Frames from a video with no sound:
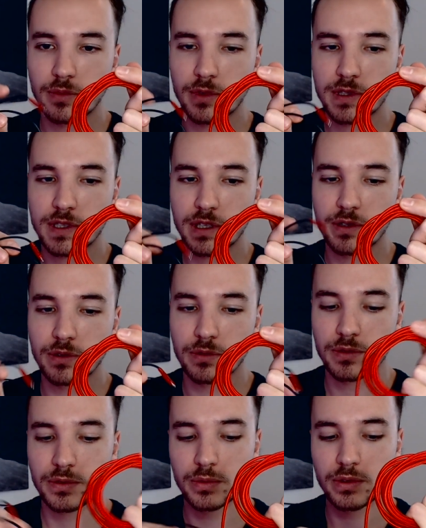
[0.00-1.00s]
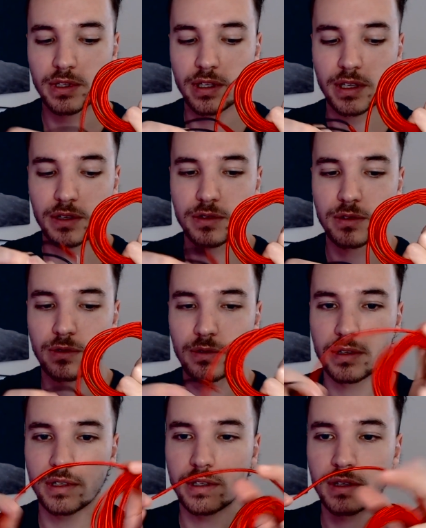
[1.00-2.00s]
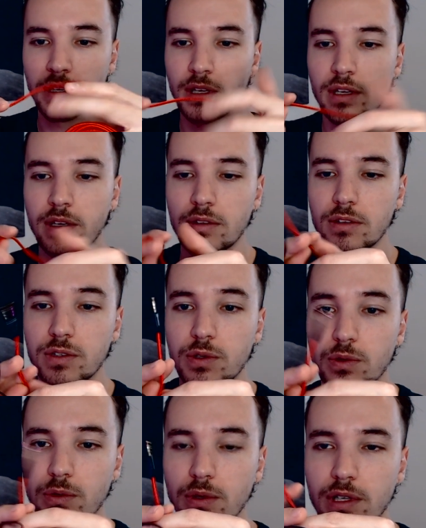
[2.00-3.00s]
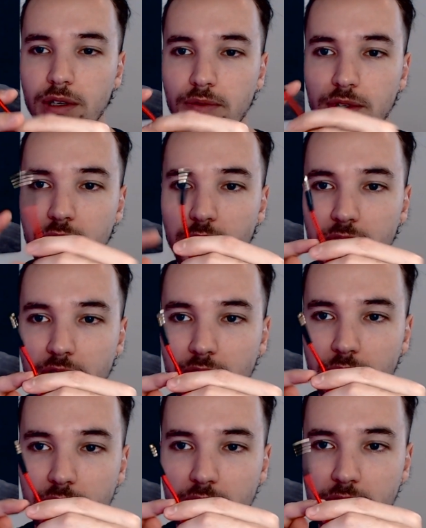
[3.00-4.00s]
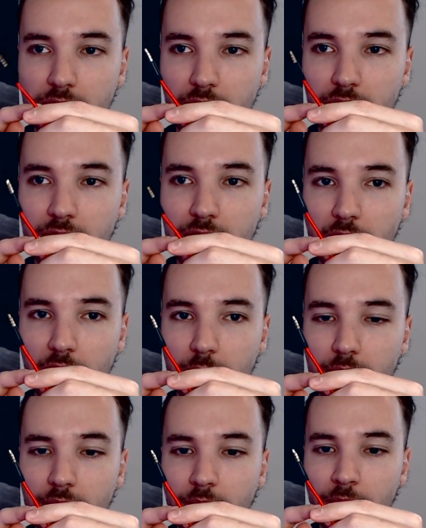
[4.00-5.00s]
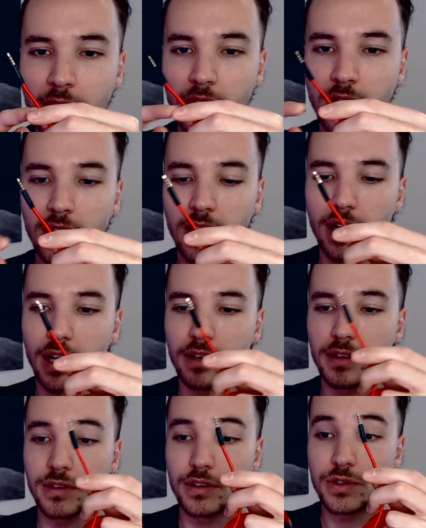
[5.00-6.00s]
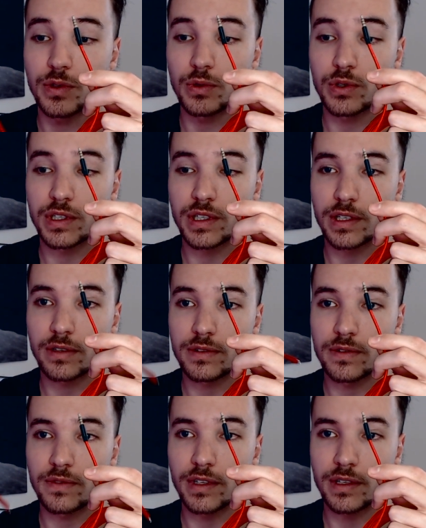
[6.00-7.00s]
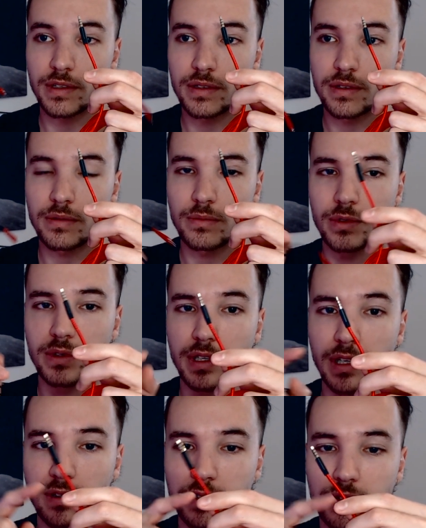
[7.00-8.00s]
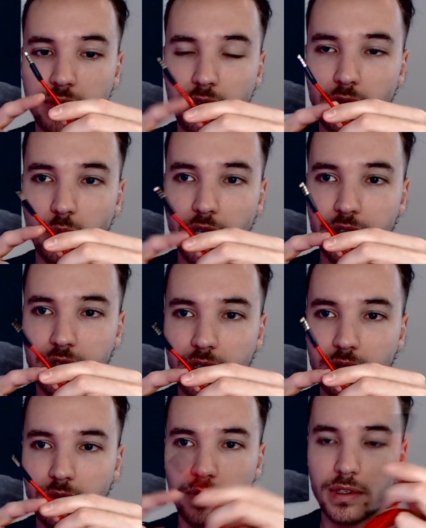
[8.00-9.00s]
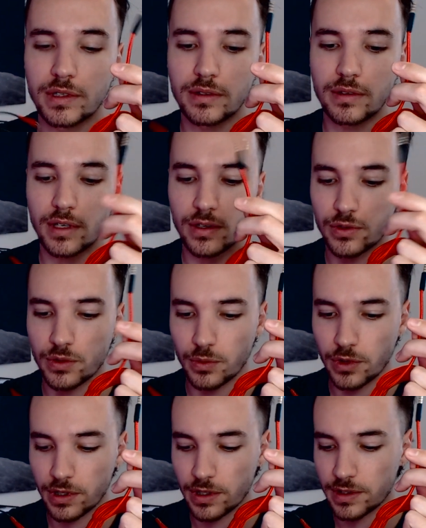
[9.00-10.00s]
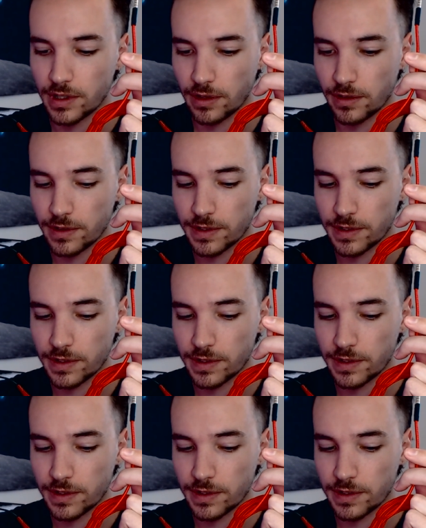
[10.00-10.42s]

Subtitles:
signals will connect to the 2 individual signals inside this cable. And then the 2 shields of this will connect just to the one shield of this, and it should work exactly the